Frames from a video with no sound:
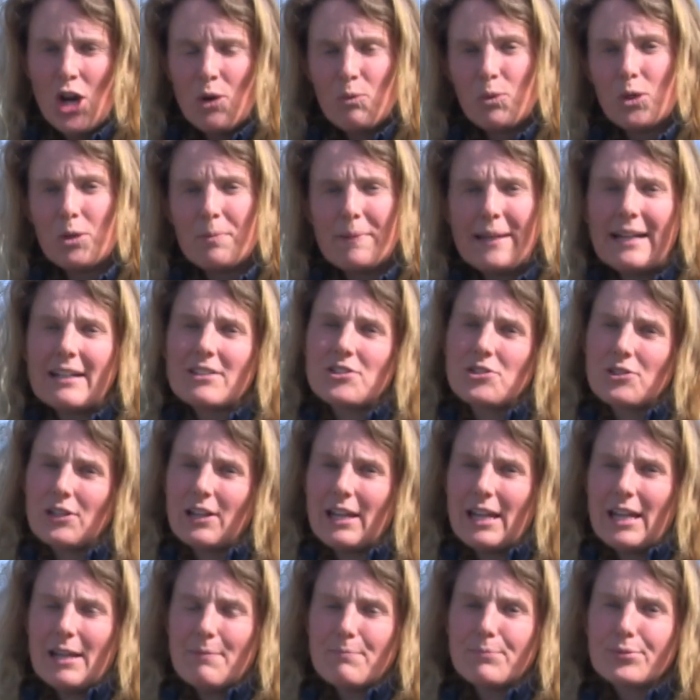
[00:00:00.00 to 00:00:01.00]
we'll be able
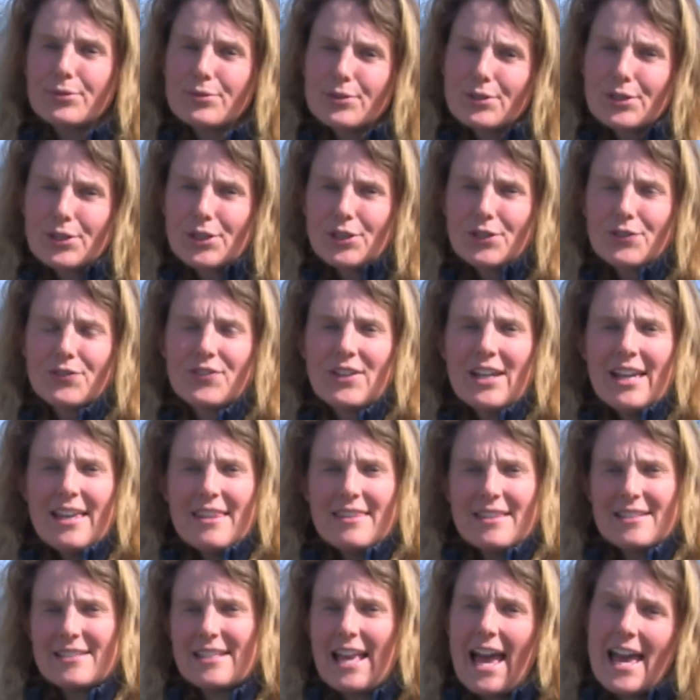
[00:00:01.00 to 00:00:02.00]
to improve
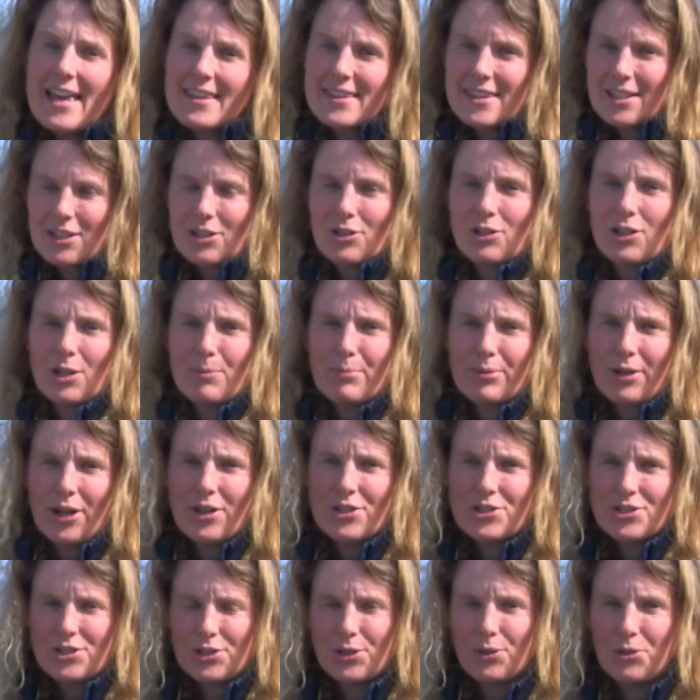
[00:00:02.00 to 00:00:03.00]
this ethical
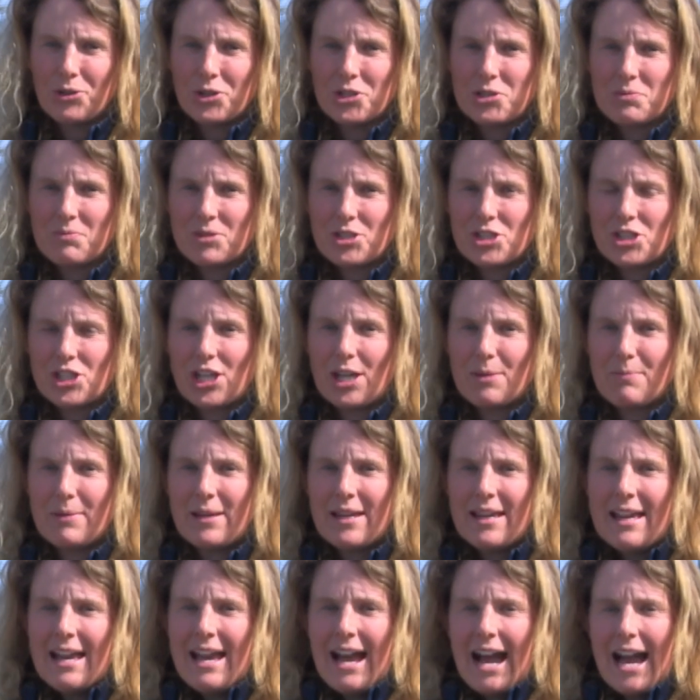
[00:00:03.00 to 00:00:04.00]
approach to horsemanship
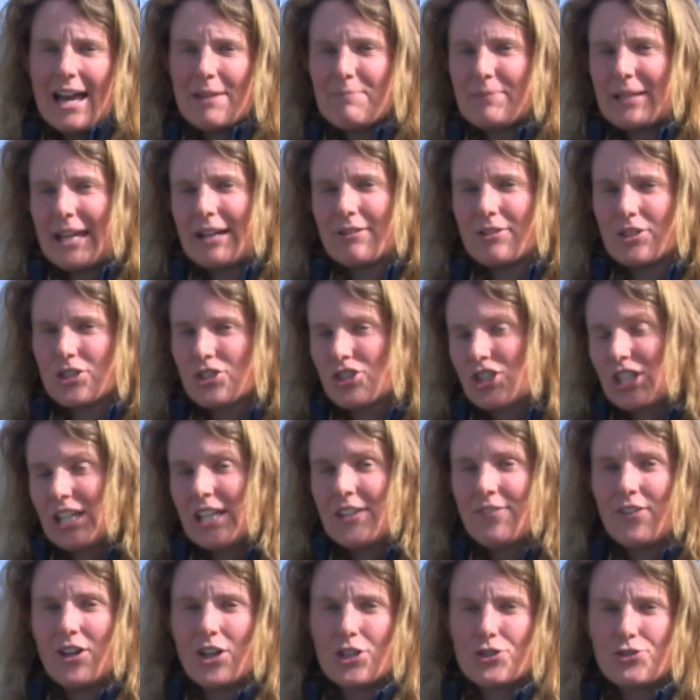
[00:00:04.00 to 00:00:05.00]
and be able to
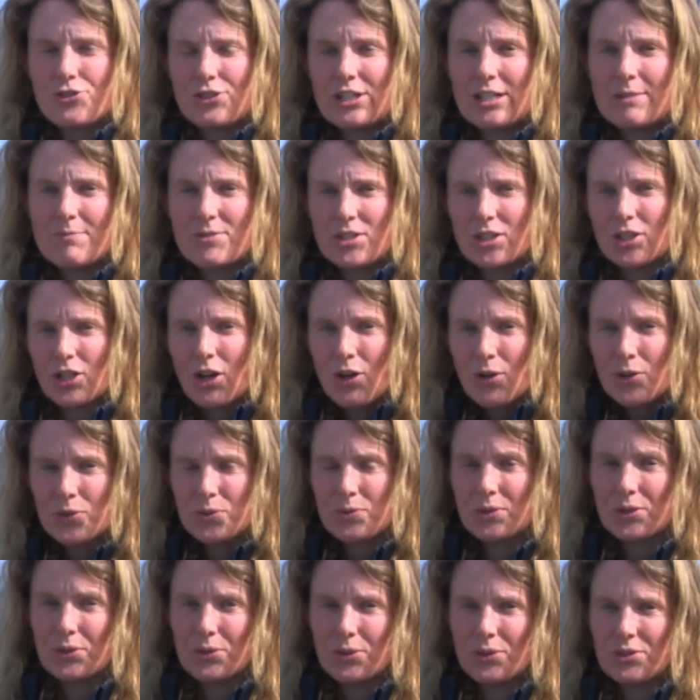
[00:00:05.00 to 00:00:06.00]
achieve our dreams and
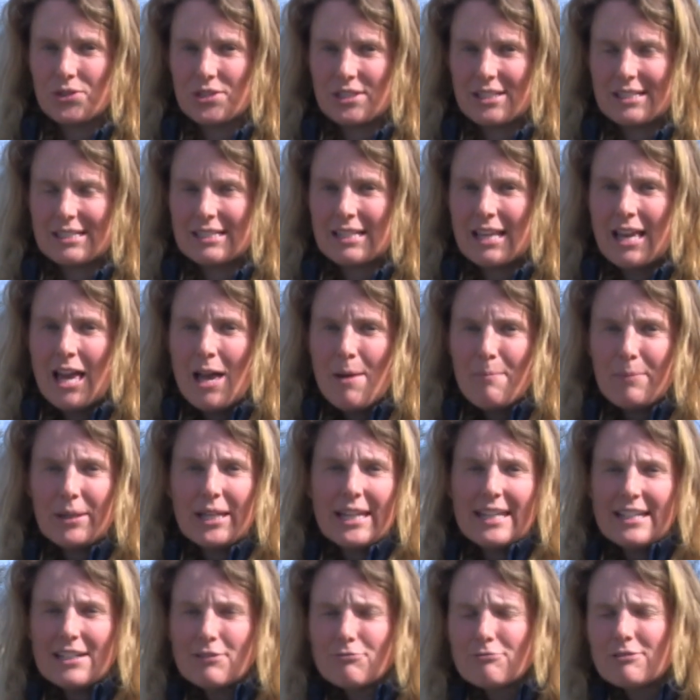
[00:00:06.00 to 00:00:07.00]
goals with horses,
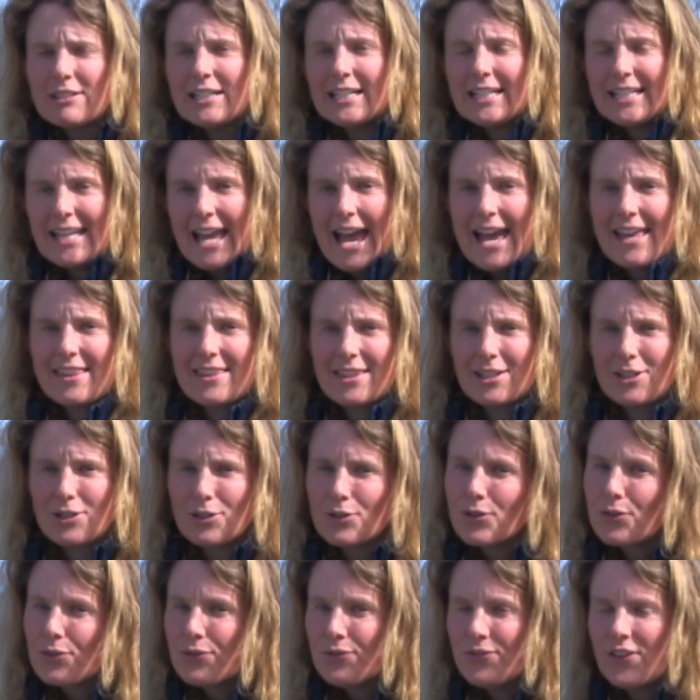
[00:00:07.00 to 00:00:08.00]
but in a really
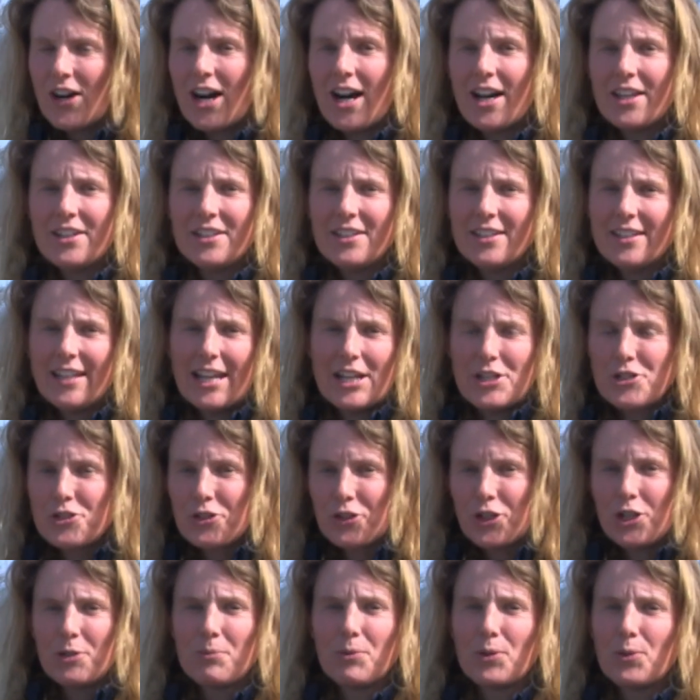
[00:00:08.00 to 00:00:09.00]
ethical, fun,
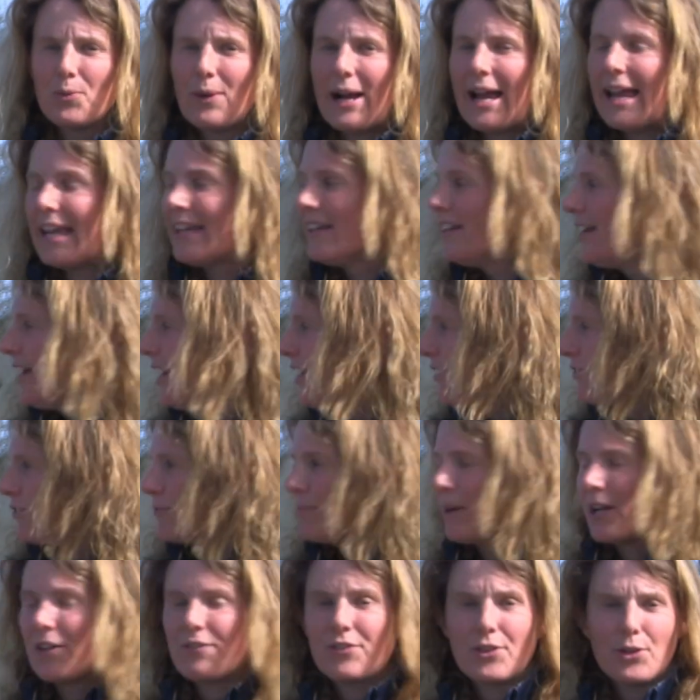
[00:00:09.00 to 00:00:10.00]
enjoyable way for
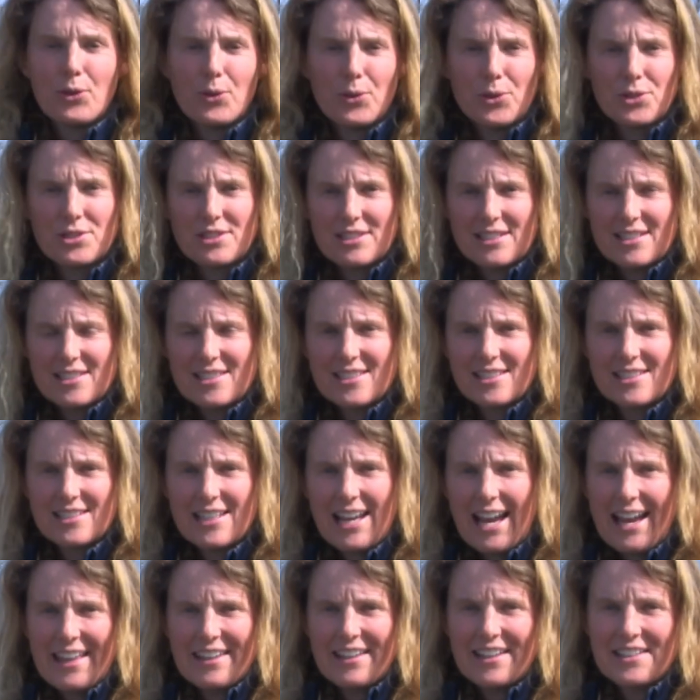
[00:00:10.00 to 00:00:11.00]
both the horses
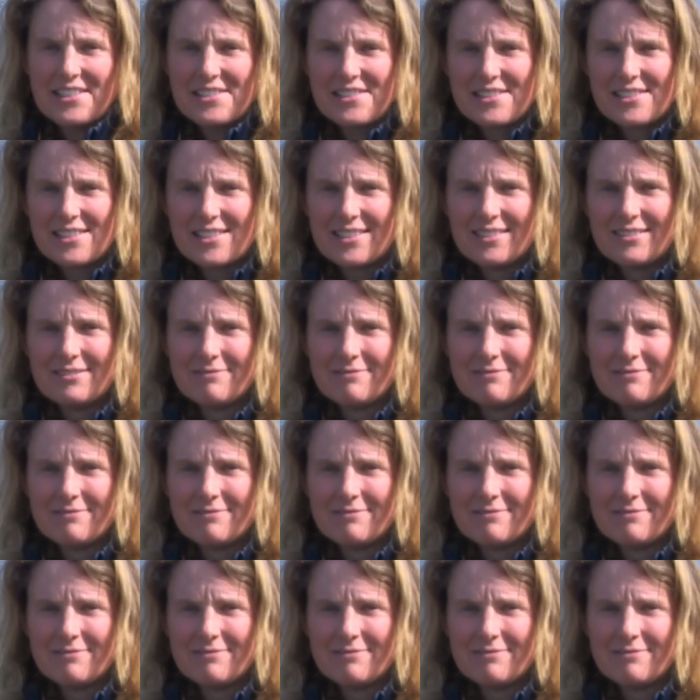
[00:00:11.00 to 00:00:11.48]
and us.